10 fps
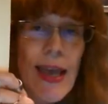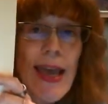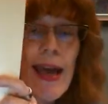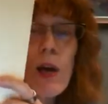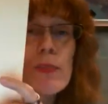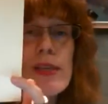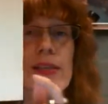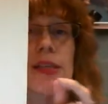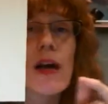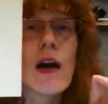helps us
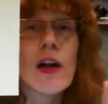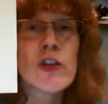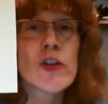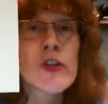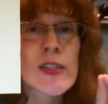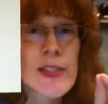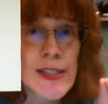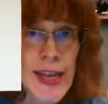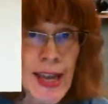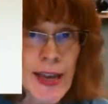to
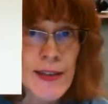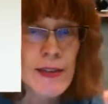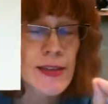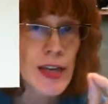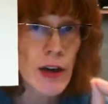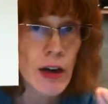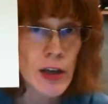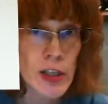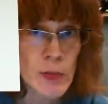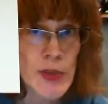understand the
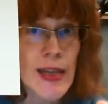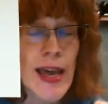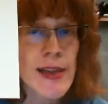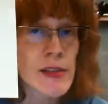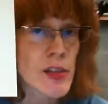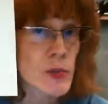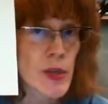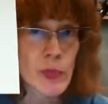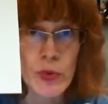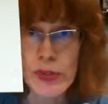argument as it is
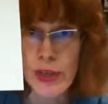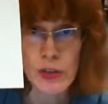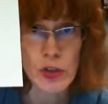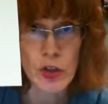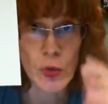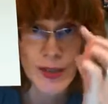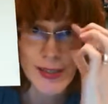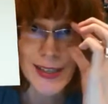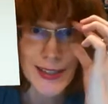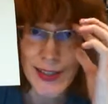being presented to us.
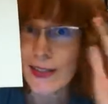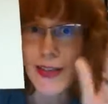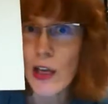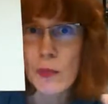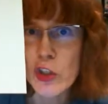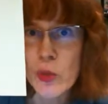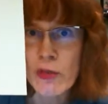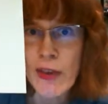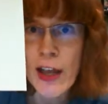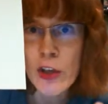It doesn't help us to
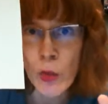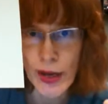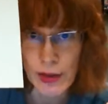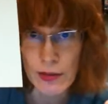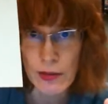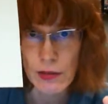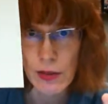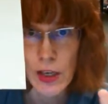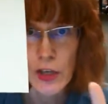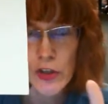evaluate it.
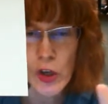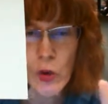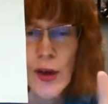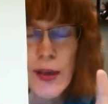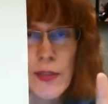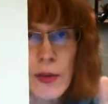So the